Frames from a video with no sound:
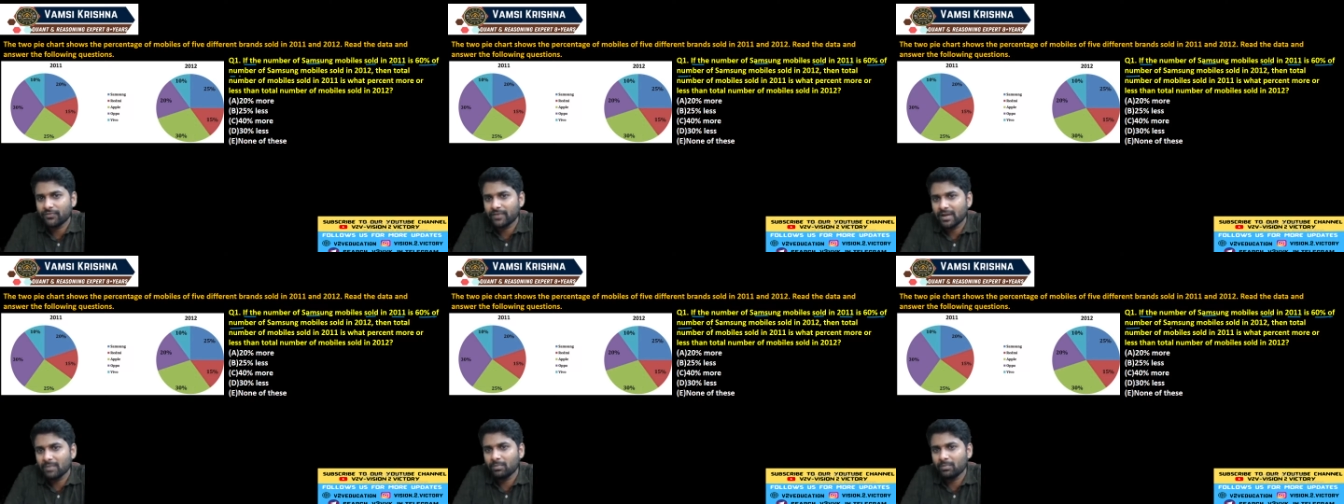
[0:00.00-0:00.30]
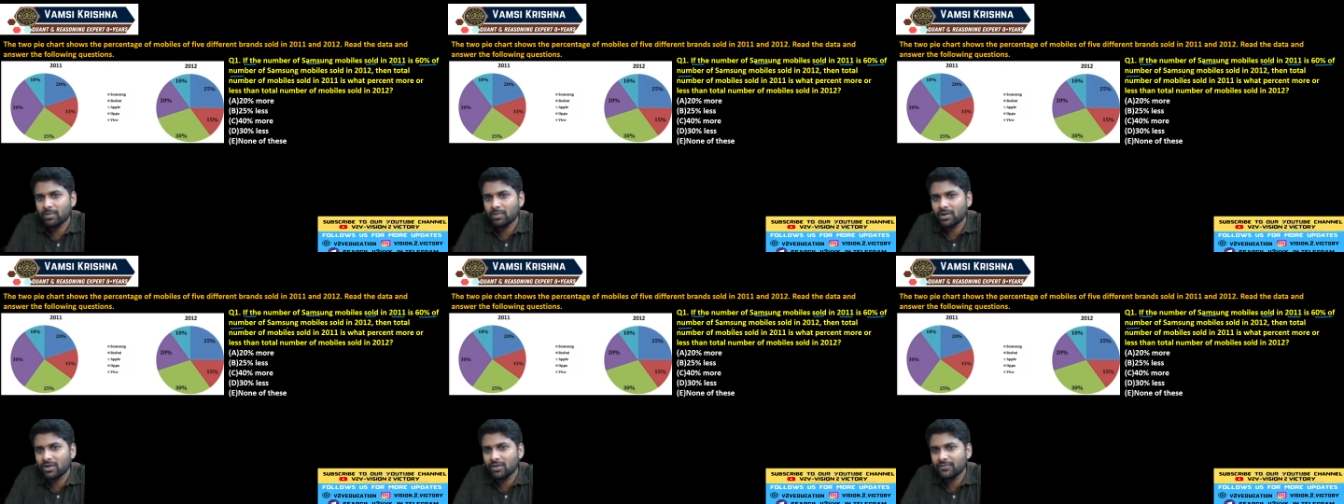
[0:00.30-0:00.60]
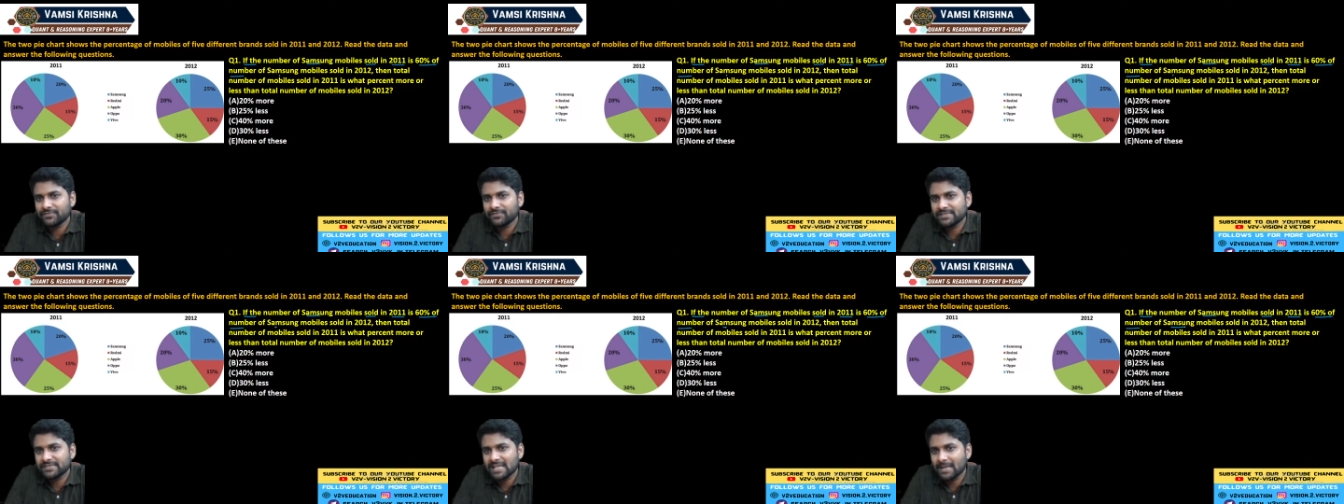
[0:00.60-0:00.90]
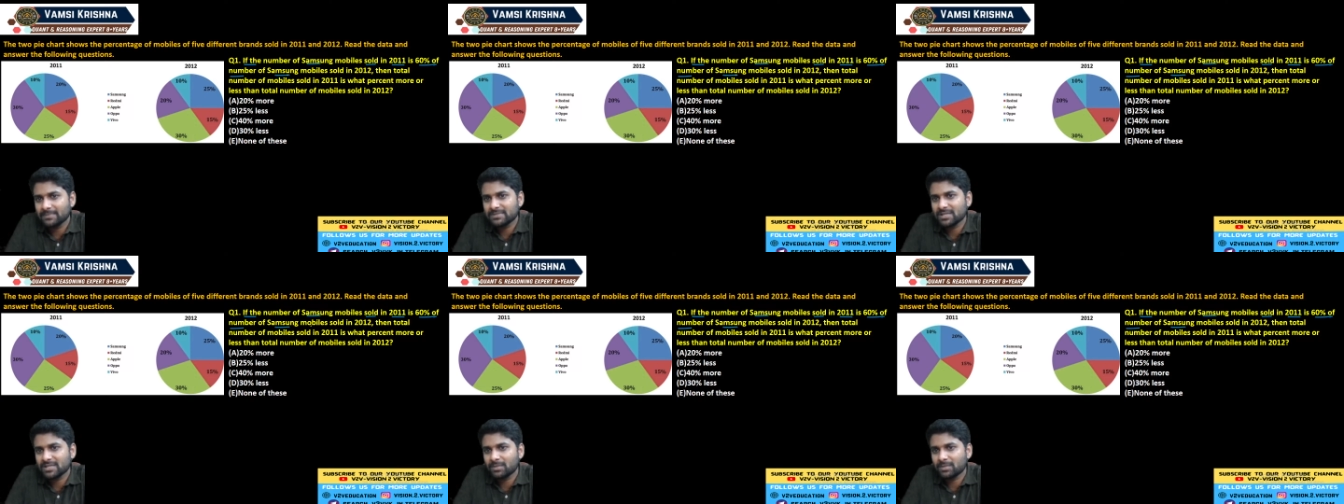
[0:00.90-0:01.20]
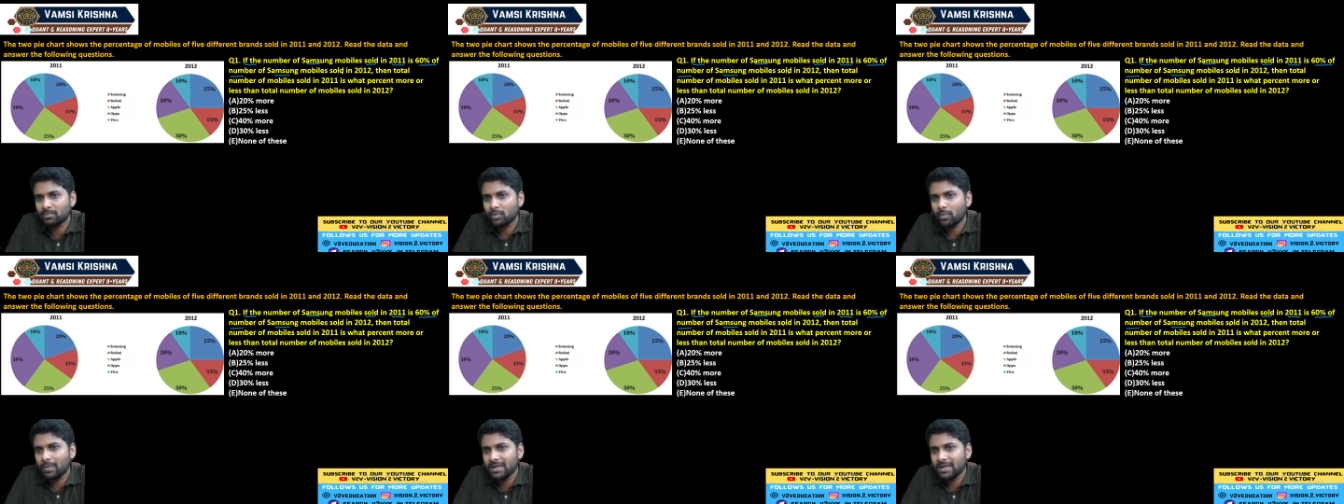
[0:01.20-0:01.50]
number of Samsung
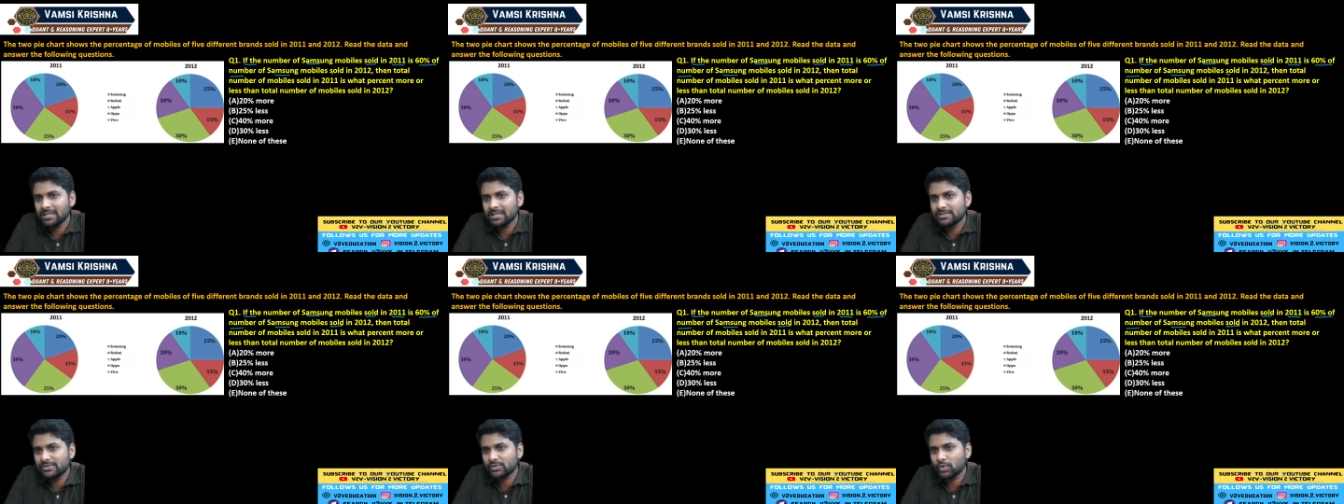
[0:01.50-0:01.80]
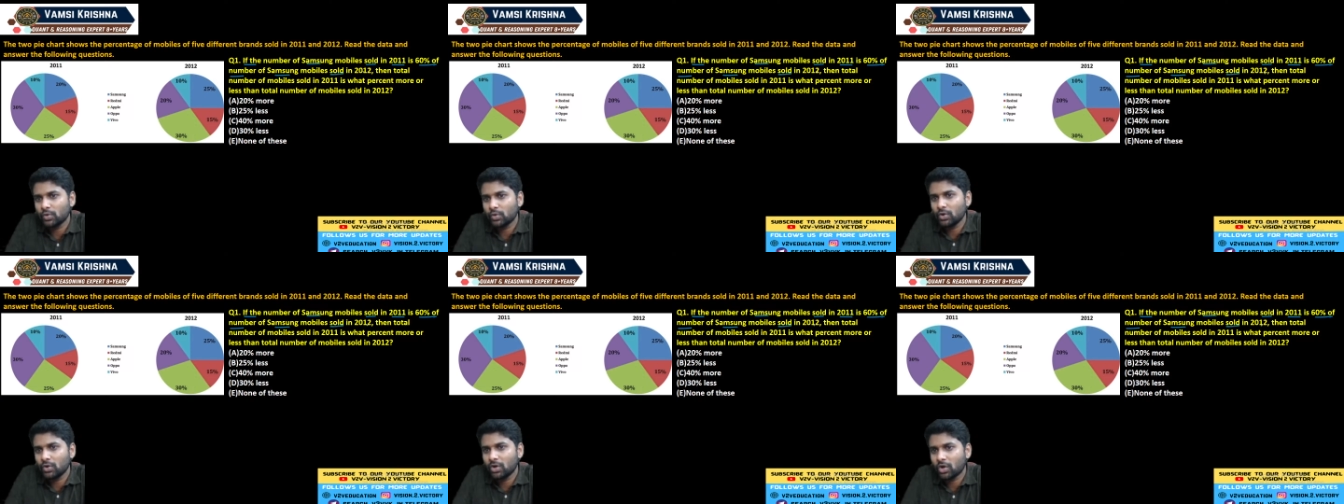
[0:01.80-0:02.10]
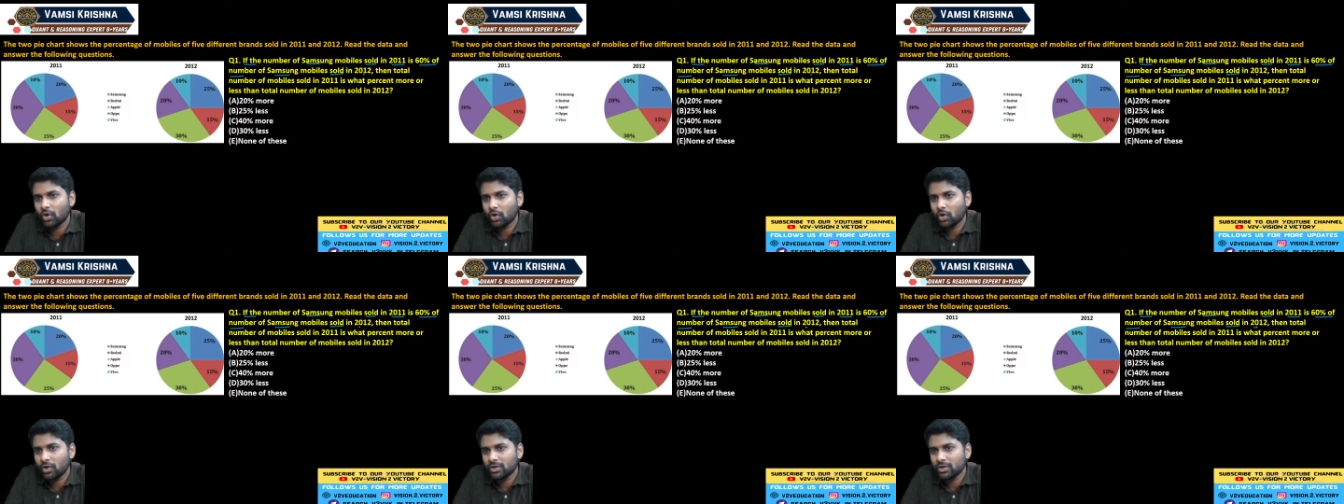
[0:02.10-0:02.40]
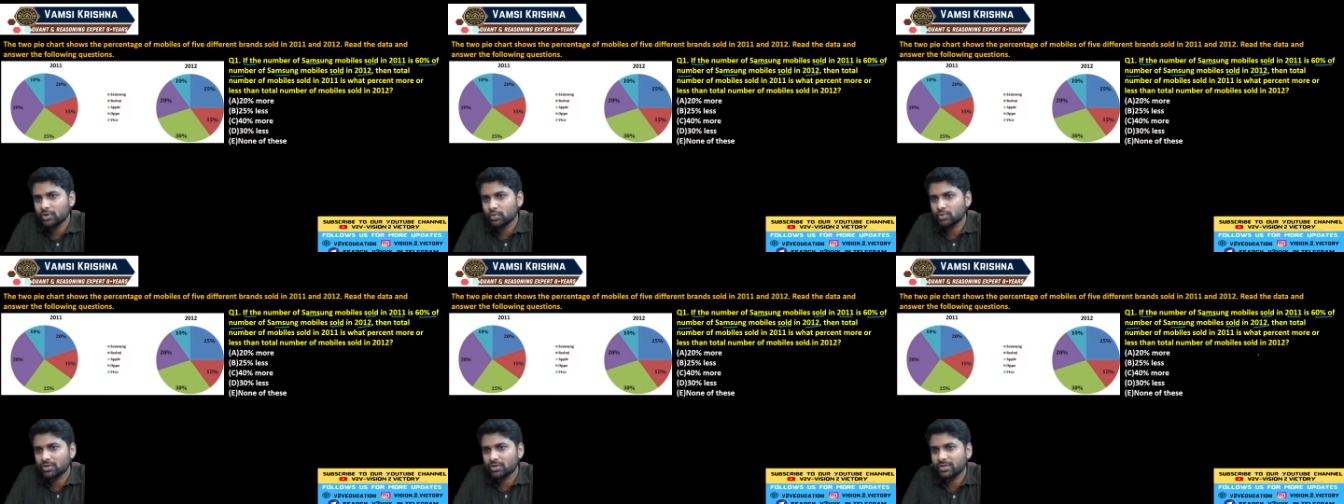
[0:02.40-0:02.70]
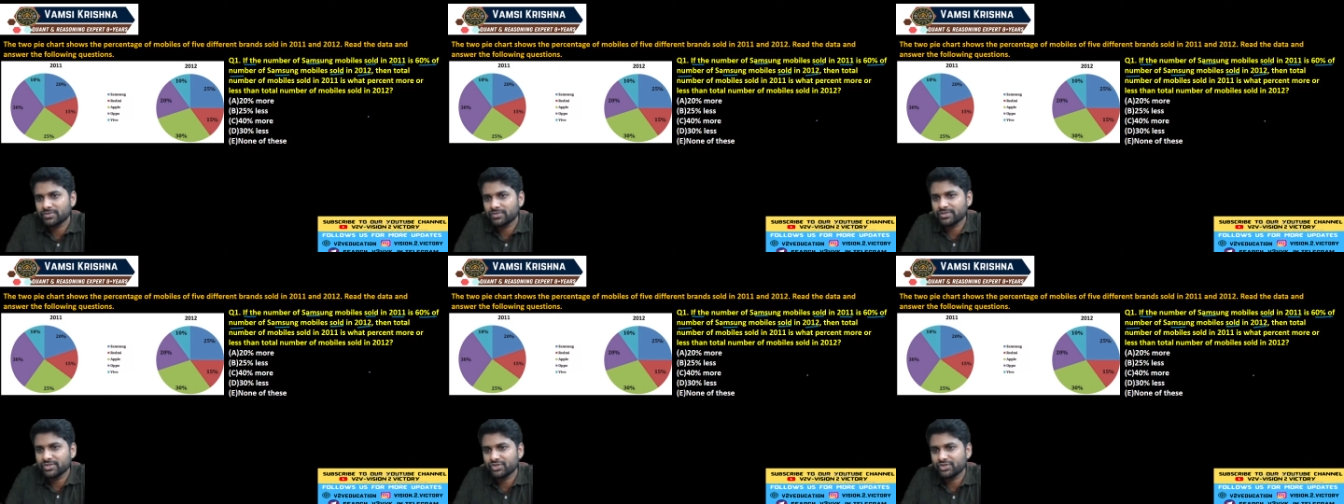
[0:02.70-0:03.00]
mobiles sold on
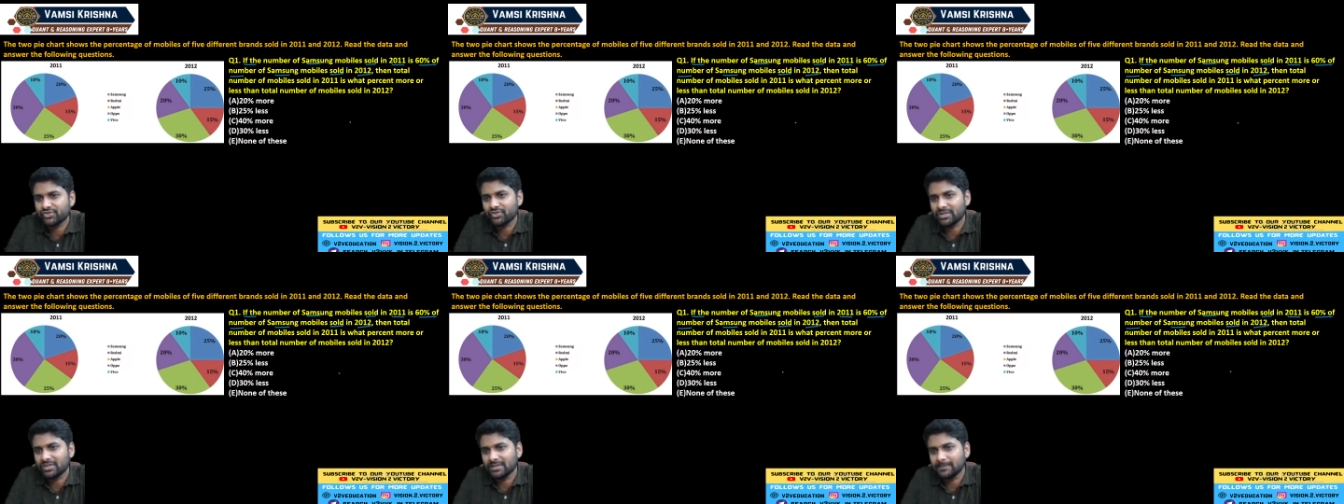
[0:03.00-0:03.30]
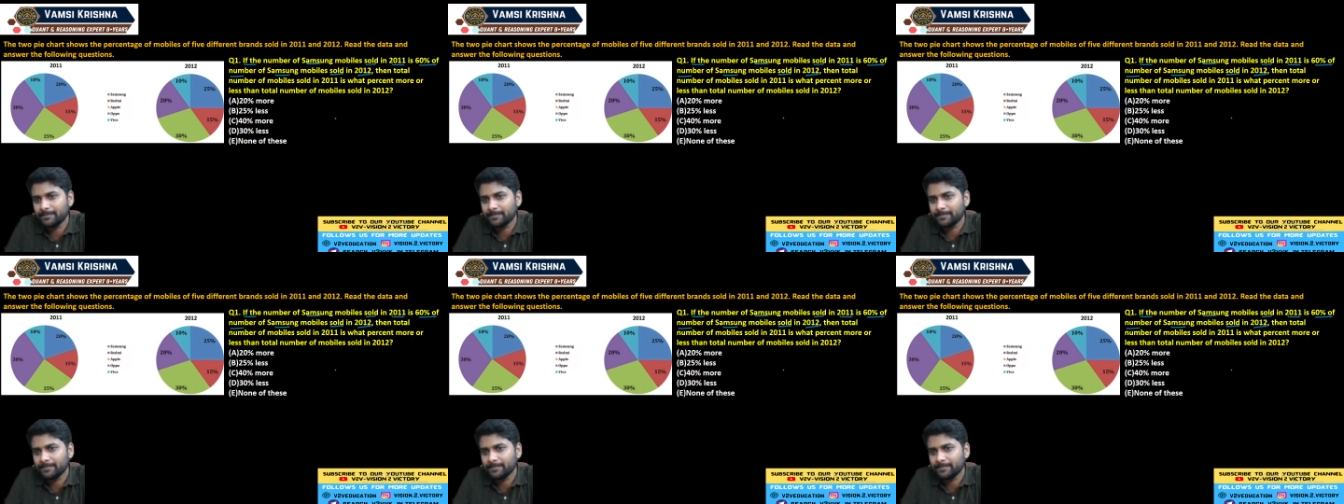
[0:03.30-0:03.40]
2012.